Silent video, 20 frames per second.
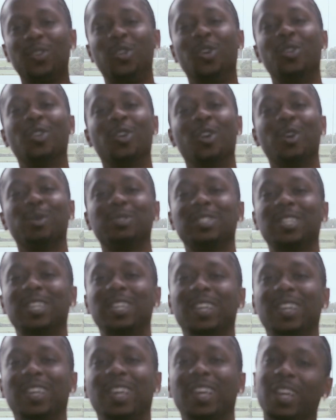You know what I'm
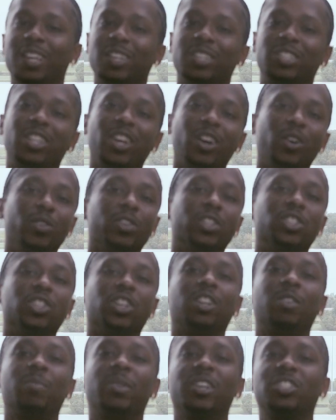saying? Stay on your
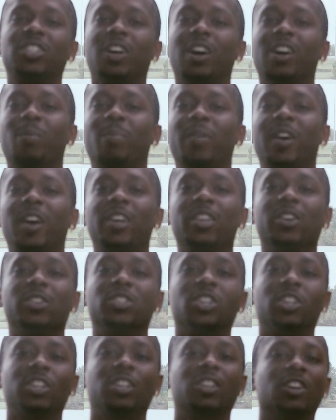journey, man. Stop comparing your
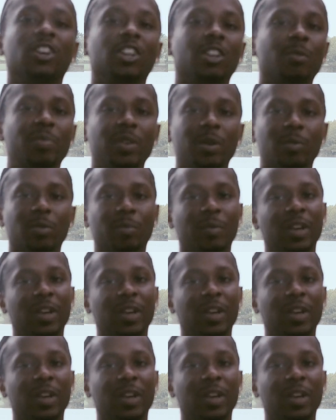journey to other people,